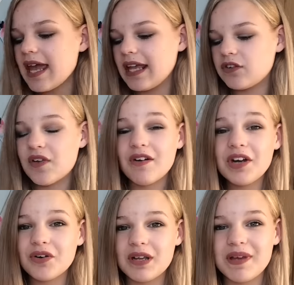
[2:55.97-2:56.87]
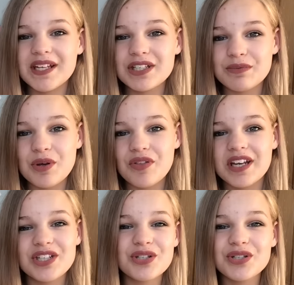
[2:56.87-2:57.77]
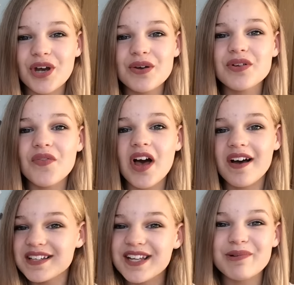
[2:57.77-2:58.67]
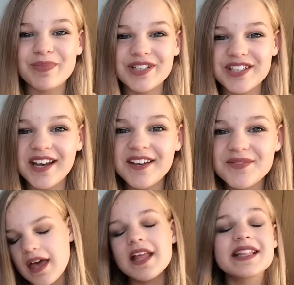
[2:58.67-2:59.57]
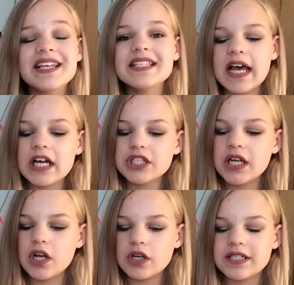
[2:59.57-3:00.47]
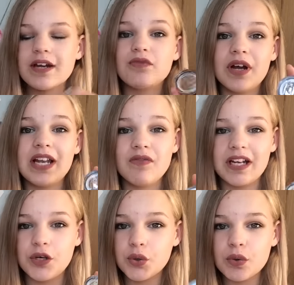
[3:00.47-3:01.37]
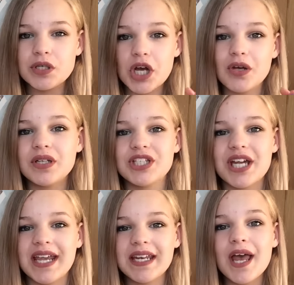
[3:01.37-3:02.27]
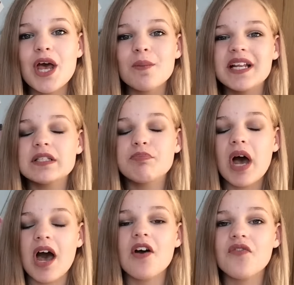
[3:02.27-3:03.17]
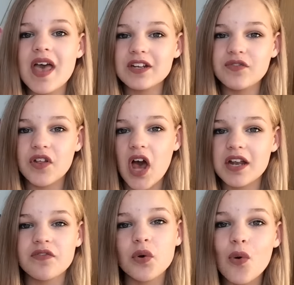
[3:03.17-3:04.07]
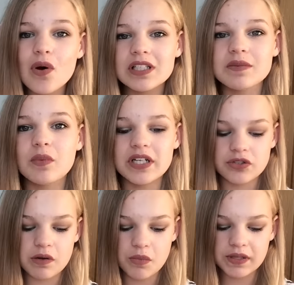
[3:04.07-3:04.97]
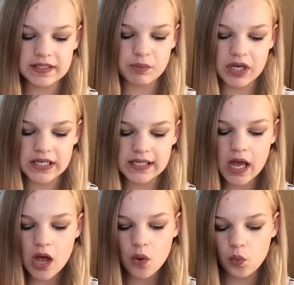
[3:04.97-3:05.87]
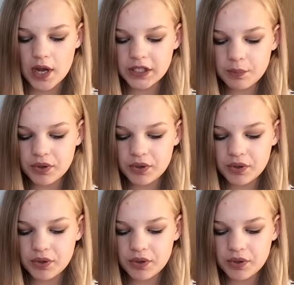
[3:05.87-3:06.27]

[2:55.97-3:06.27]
It's very creamy and smooth, and it just goes on the eyes like butter. This actually looks like a really, really cool toned shade, but it's perfect for kind of the autumny, wintry months, because when you